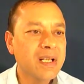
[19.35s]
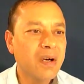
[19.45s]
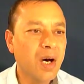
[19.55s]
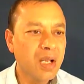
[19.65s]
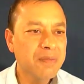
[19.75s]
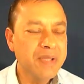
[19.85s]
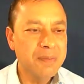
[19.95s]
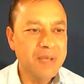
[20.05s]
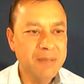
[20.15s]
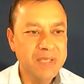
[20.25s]
All of
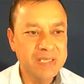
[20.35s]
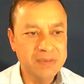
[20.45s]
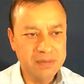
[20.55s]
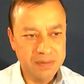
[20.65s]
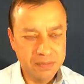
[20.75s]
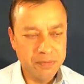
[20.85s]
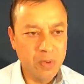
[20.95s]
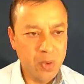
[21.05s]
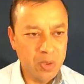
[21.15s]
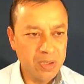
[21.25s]
them have these
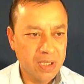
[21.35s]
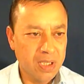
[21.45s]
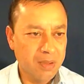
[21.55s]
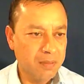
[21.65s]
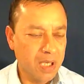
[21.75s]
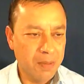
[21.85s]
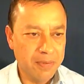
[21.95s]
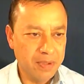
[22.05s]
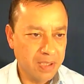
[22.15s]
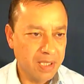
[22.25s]
four um,
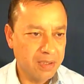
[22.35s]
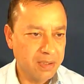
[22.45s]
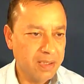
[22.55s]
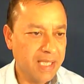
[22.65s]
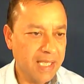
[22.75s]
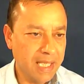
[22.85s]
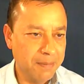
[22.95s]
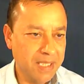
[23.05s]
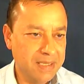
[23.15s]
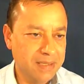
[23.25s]
common and key
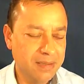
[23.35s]
elements.